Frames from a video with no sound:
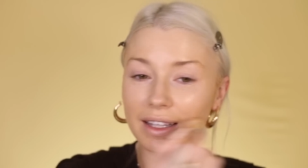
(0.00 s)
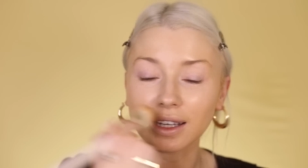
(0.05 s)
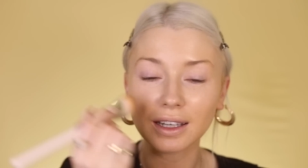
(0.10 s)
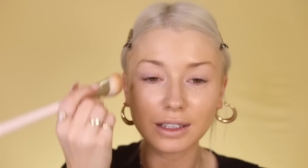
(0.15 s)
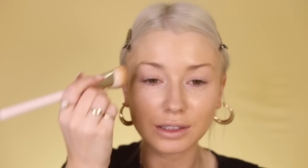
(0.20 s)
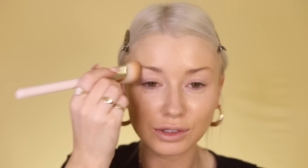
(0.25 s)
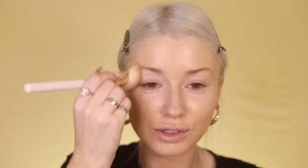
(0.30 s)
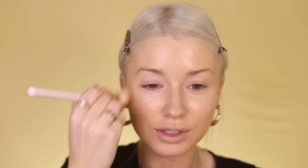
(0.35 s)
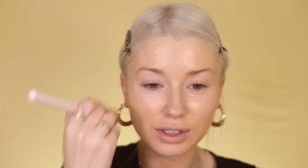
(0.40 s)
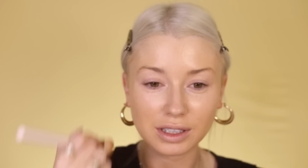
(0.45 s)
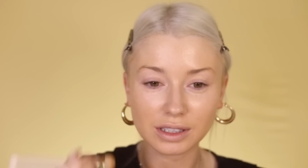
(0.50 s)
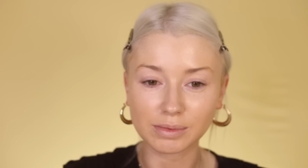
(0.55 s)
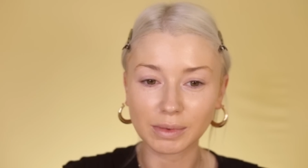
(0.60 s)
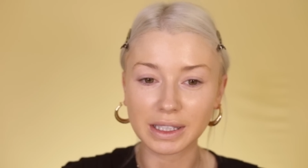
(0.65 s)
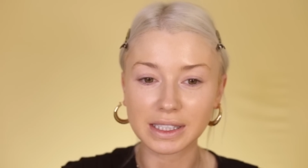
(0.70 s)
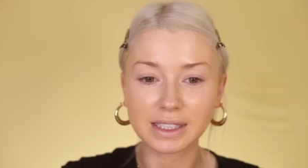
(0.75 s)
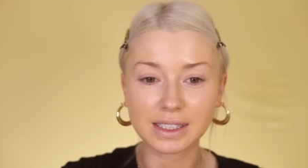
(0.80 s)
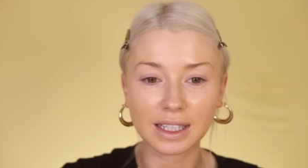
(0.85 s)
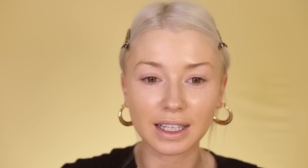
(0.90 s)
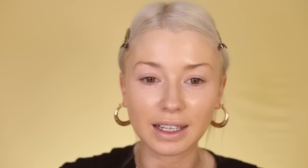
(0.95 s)
think it's just because my
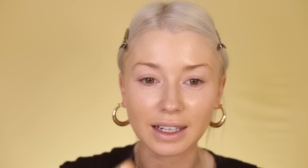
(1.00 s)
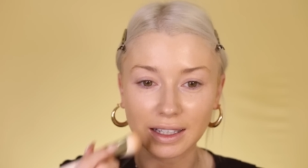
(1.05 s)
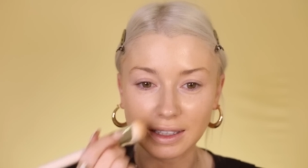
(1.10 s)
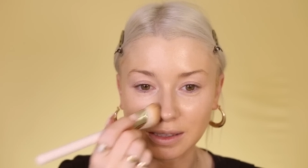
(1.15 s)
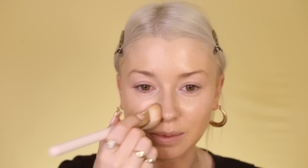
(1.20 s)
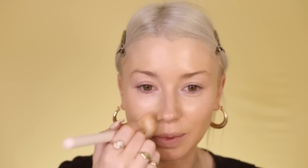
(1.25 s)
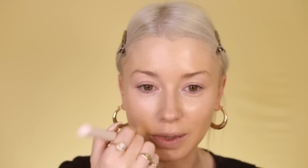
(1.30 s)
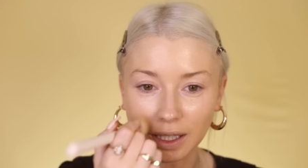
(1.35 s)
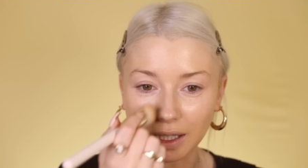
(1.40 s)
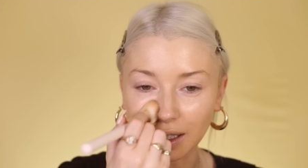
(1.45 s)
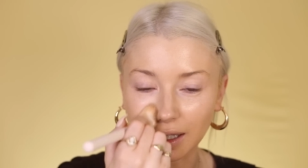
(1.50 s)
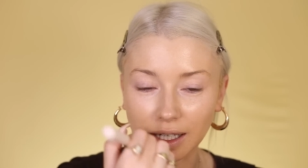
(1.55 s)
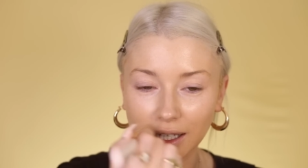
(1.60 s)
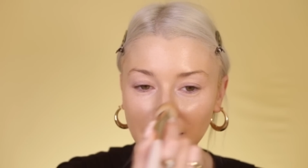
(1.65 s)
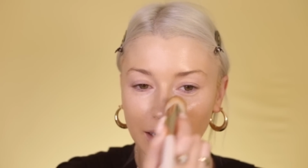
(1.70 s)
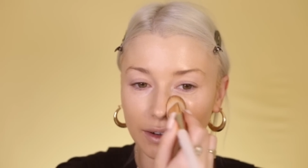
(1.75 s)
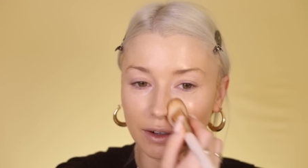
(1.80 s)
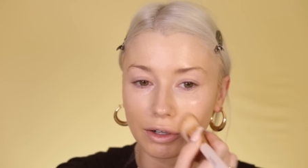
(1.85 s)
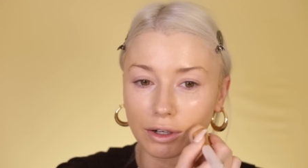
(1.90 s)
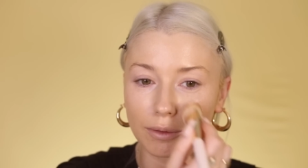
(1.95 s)
skin has been
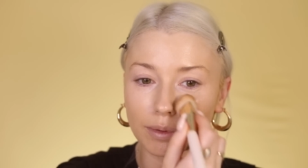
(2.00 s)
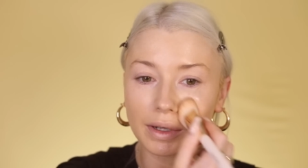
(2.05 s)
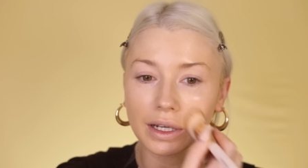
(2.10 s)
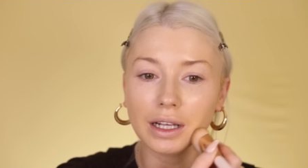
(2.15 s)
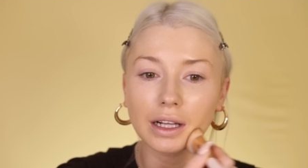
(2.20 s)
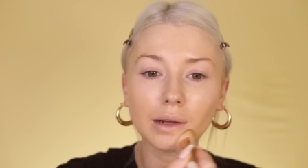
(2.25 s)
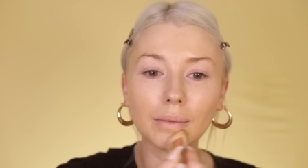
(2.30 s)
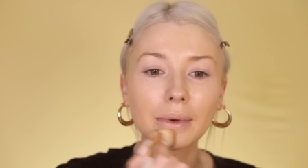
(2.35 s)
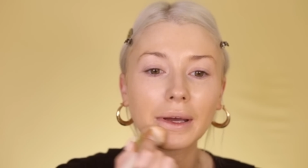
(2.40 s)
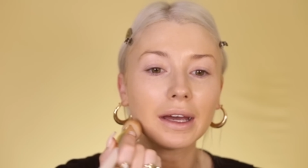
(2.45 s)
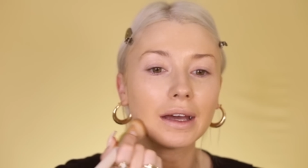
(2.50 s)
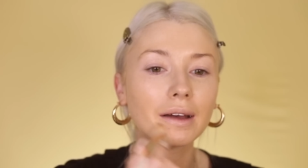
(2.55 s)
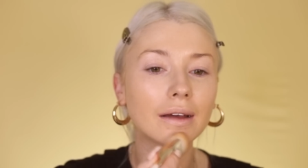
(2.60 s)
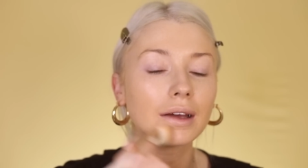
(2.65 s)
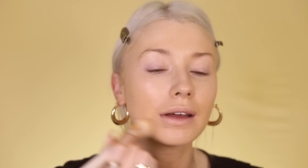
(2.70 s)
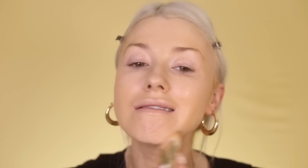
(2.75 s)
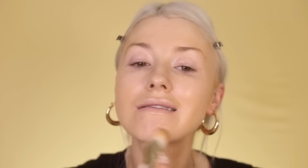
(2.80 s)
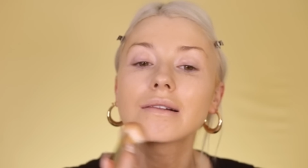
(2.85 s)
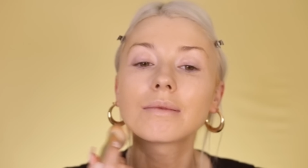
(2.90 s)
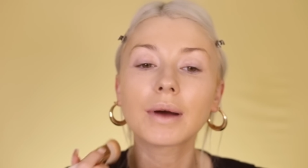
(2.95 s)
clearing up a little bit,
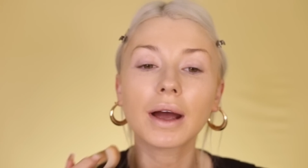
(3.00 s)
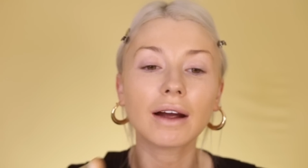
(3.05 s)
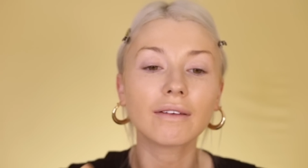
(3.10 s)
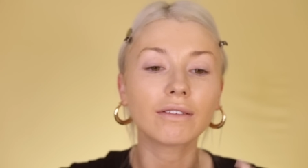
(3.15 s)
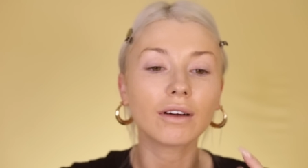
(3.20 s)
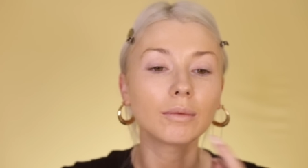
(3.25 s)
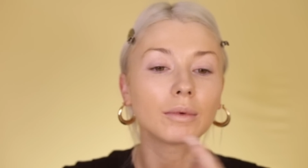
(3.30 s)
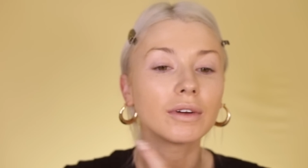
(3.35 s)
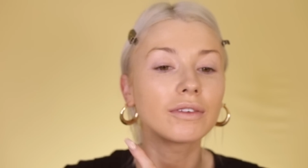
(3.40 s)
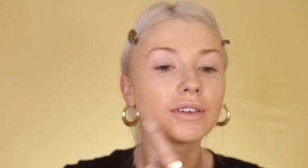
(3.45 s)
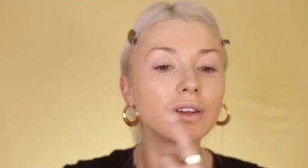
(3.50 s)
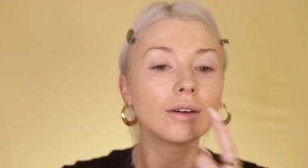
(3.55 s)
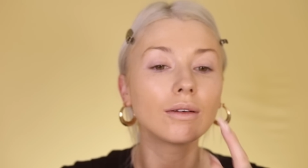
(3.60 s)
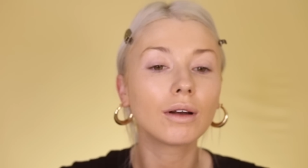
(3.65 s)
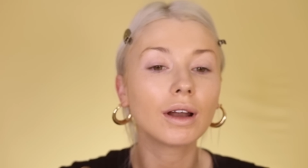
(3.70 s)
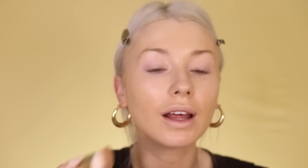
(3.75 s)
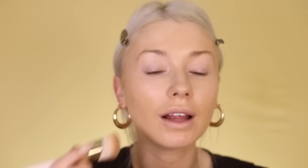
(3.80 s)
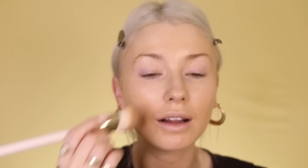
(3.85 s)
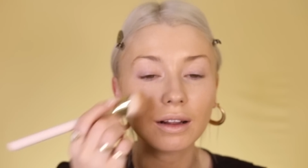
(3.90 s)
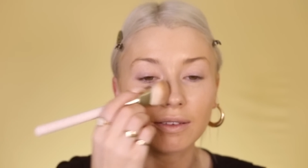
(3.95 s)
apart from a few
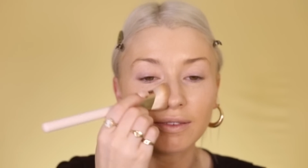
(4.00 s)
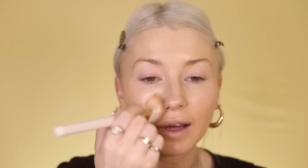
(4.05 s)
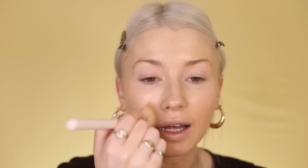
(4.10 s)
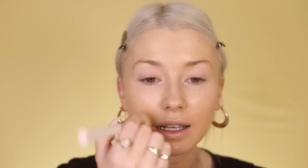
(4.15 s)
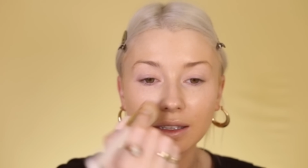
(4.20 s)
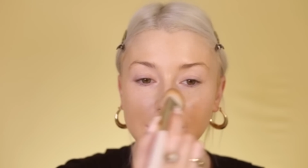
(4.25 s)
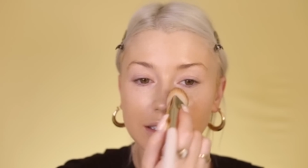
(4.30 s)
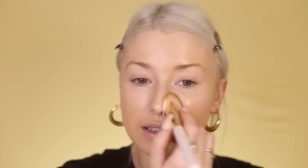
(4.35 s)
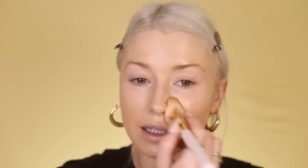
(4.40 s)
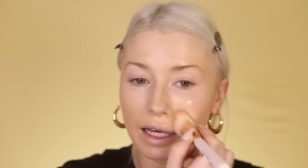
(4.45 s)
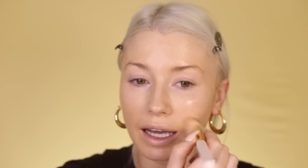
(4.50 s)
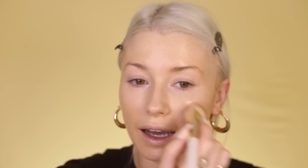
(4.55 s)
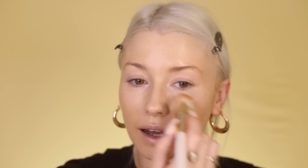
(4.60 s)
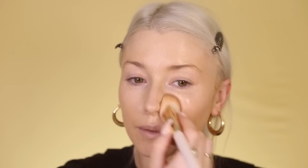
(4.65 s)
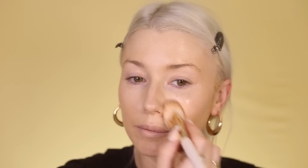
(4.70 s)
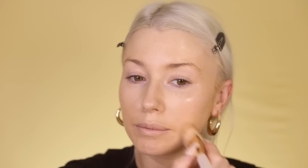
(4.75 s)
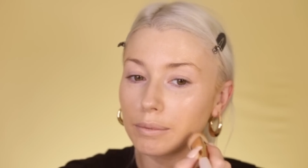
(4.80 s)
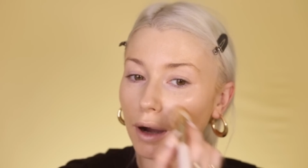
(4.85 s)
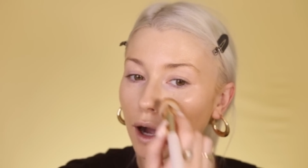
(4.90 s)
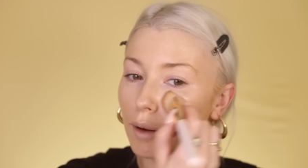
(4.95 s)
little fellas that
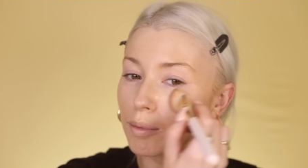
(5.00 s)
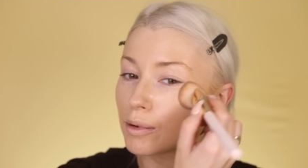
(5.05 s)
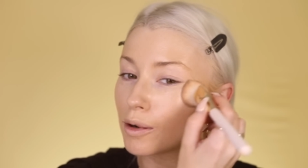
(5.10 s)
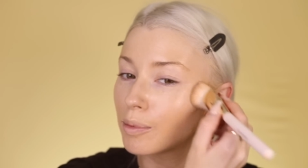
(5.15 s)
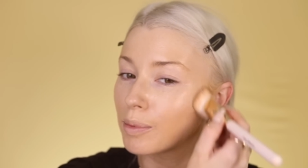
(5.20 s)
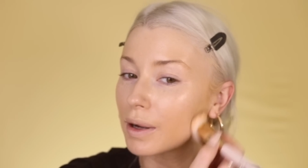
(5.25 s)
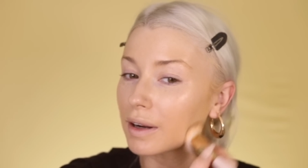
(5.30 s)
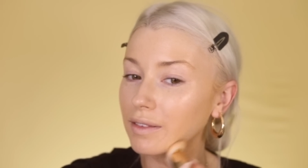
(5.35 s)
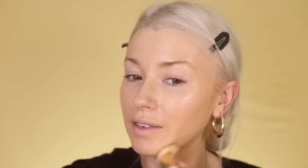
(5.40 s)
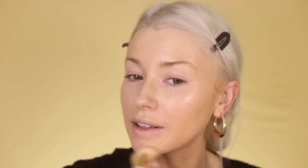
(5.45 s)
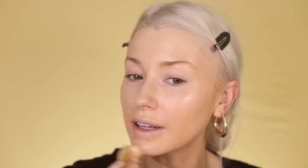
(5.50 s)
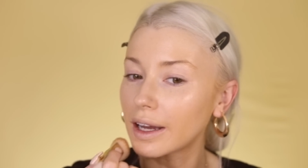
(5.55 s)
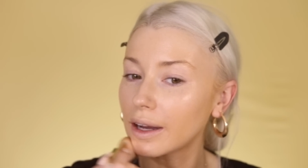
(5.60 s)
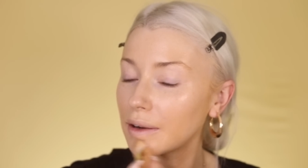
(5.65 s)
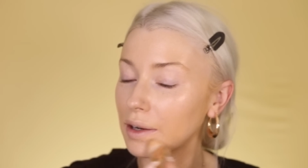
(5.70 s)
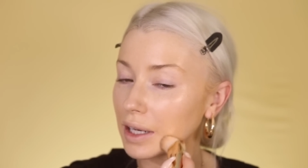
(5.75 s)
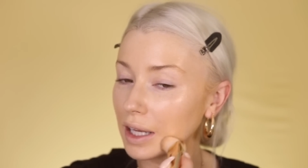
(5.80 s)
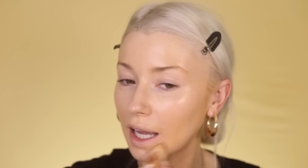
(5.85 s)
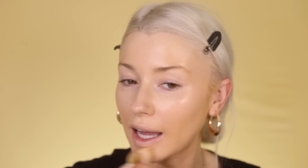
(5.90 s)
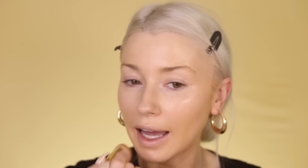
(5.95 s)
pop up every now
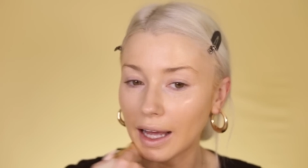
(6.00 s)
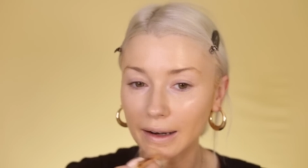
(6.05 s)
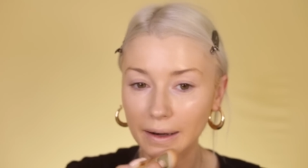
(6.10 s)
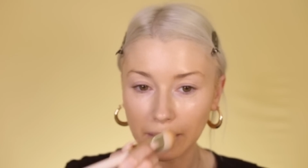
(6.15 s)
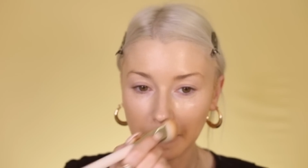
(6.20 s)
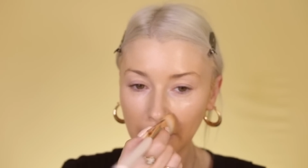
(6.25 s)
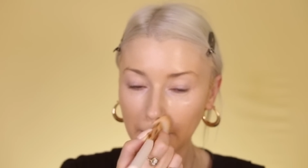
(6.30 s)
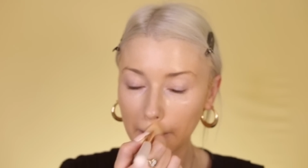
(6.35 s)
and again.